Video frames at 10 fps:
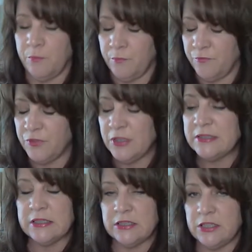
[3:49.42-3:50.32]

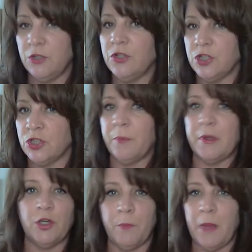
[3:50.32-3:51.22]
fleas continue to jump
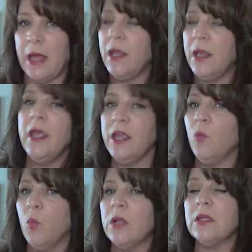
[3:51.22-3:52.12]
on your pet,
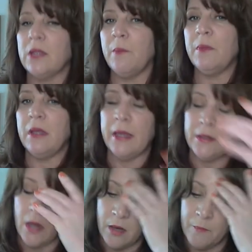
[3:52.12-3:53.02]
it will
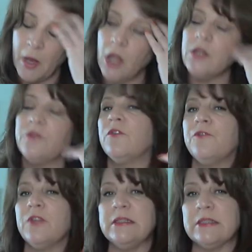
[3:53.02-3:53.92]
eliminate all of the
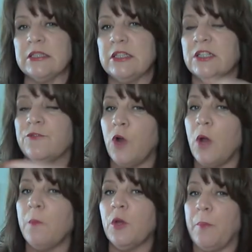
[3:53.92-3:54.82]
fleas and ticks
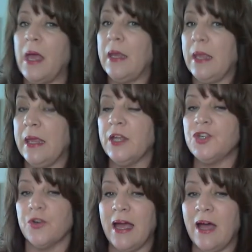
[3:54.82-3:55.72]
from your pet
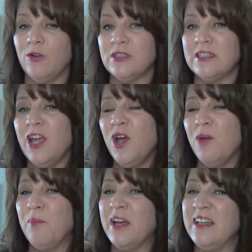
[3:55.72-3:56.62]
and your house.
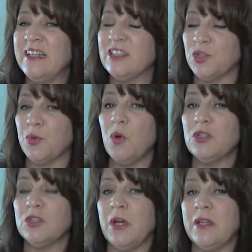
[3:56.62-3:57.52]
But it's
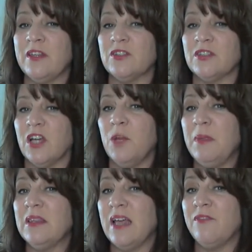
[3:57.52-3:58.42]
gross, but there's going to
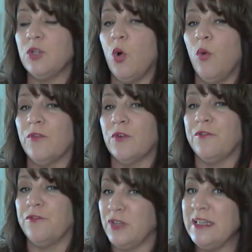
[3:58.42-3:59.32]
be leftover
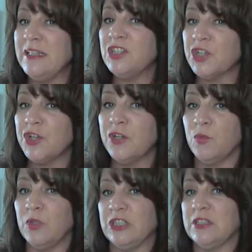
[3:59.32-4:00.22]
flea dirt,
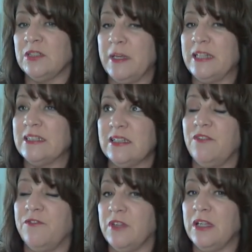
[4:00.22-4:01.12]
which is basically flea